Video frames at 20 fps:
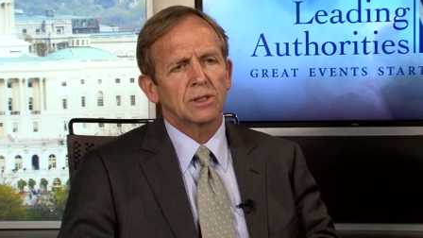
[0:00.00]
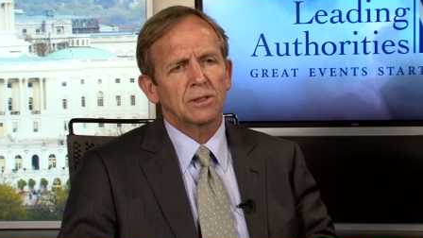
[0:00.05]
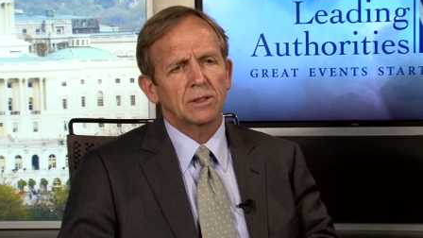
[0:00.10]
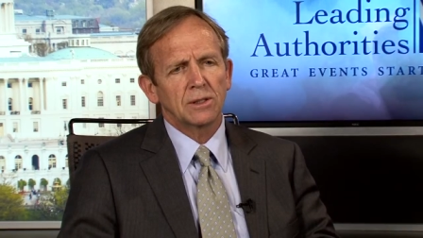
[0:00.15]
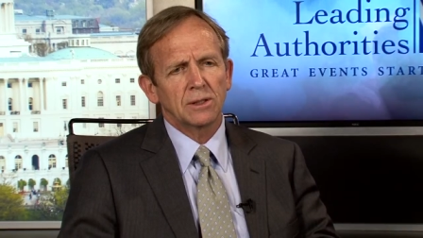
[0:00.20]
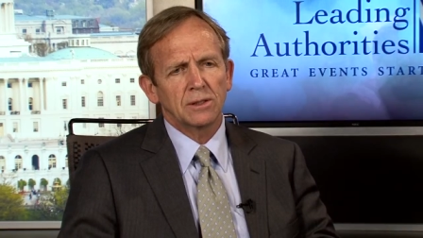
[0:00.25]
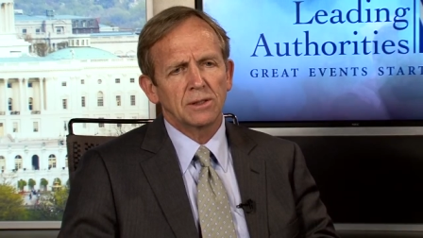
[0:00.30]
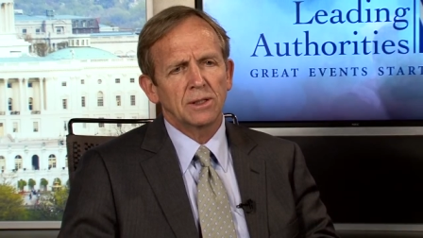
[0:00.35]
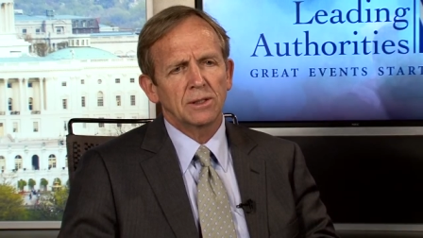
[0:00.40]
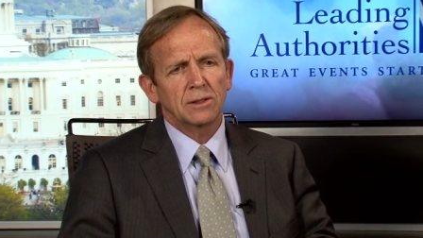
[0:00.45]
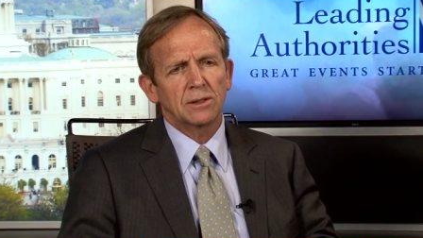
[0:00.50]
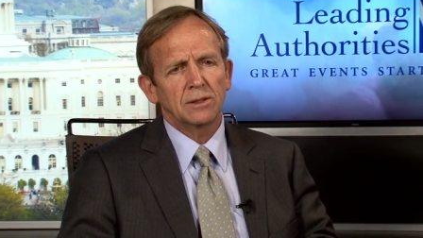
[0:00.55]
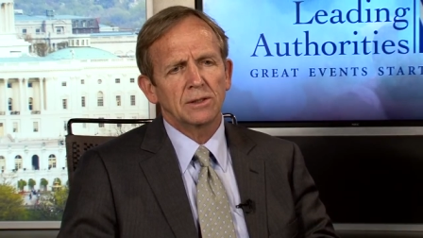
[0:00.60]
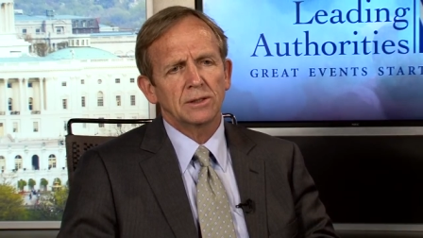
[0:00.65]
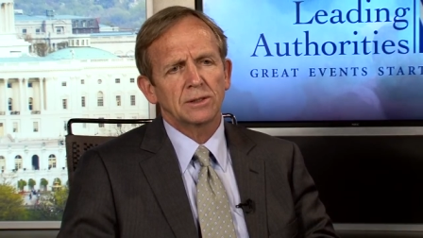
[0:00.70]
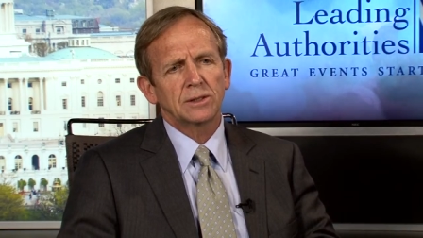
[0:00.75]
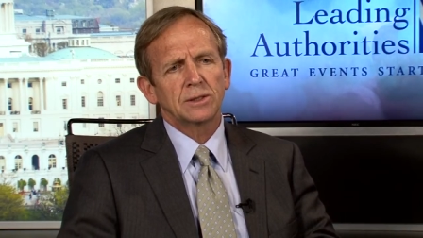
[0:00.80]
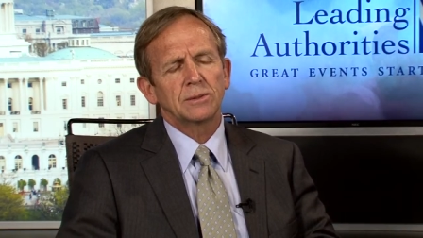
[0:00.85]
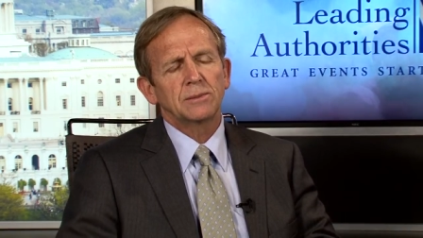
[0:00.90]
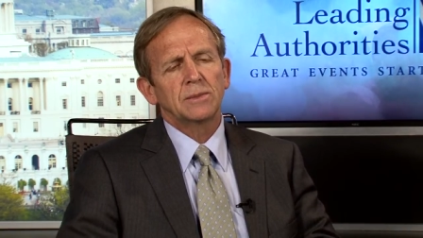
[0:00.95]
and conduct
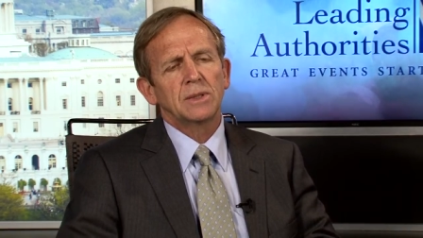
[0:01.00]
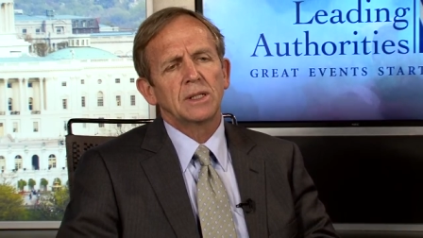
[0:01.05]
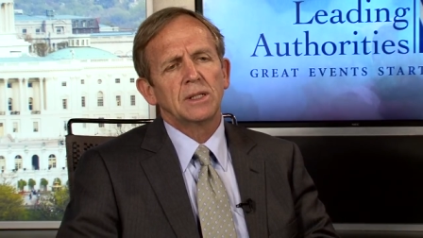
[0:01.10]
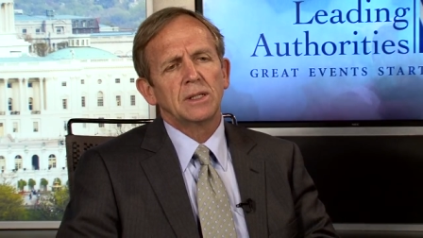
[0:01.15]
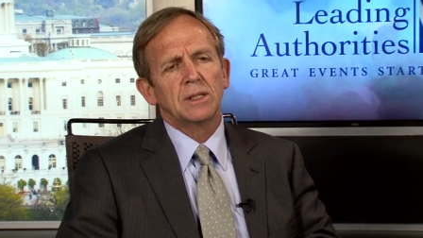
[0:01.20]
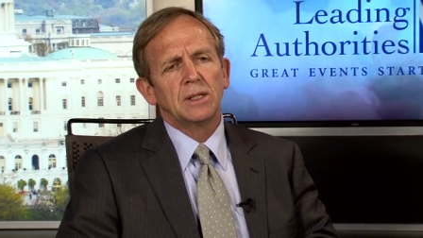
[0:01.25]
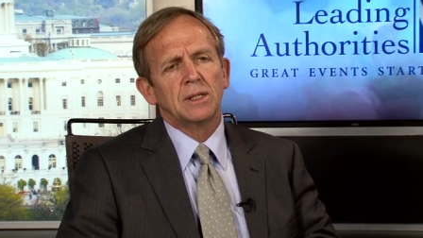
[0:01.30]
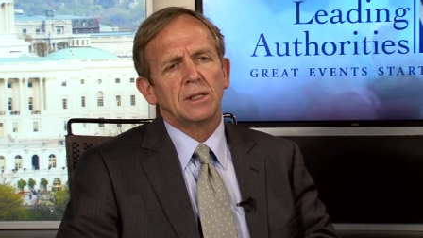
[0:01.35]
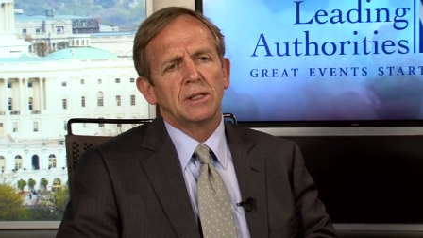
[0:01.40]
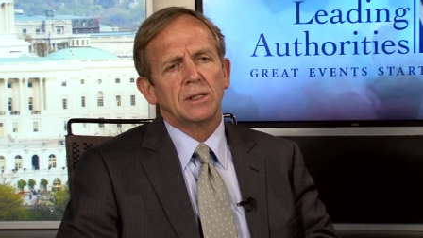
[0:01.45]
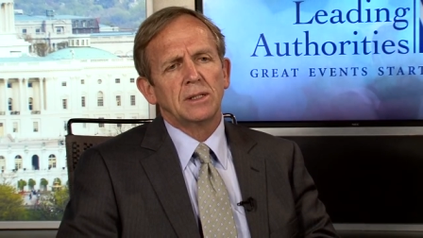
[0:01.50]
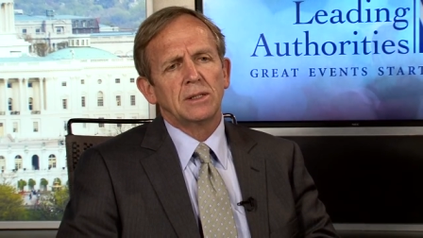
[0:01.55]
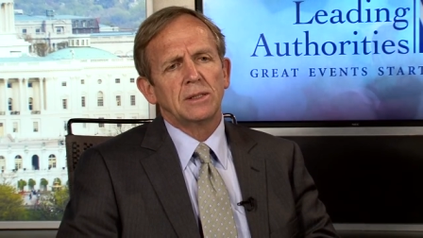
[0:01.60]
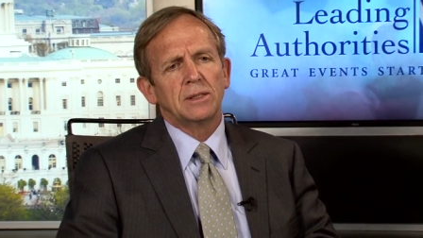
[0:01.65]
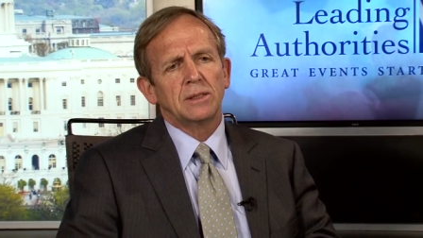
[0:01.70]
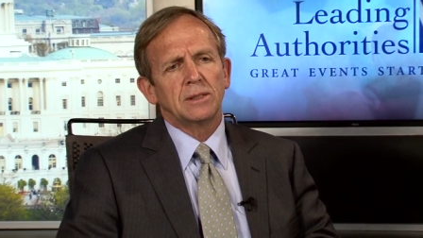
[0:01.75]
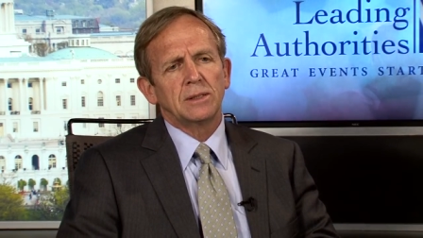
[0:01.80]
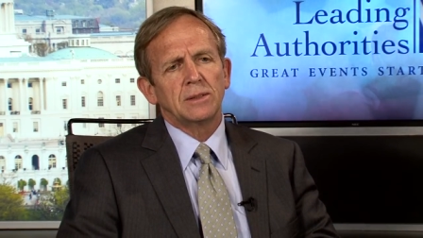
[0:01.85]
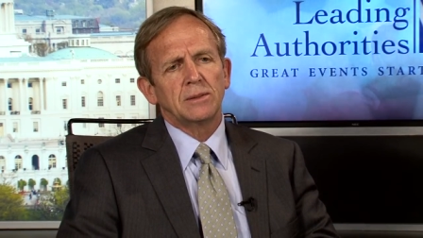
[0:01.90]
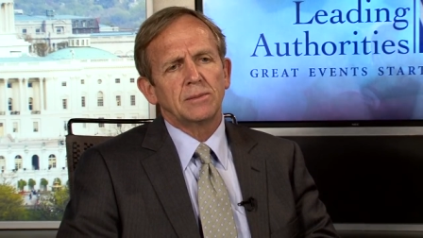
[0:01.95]
this
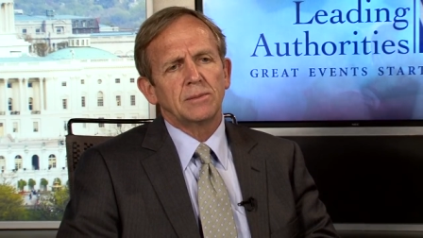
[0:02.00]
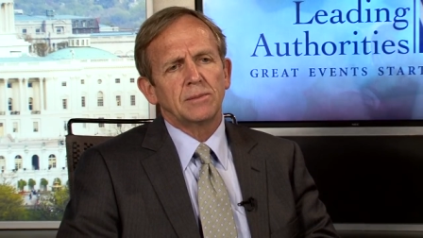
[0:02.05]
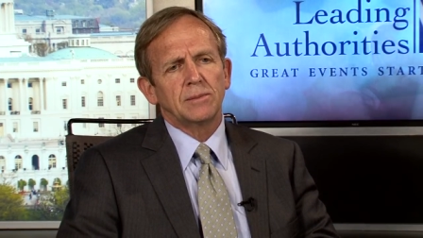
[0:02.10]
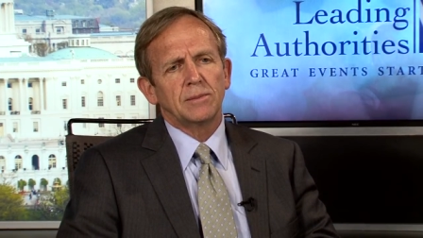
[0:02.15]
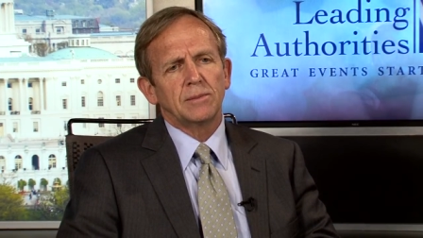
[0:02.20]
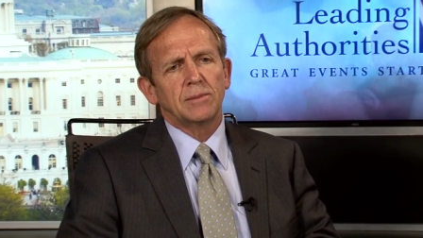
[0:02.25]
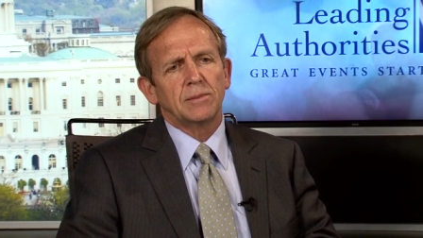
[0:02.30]
um,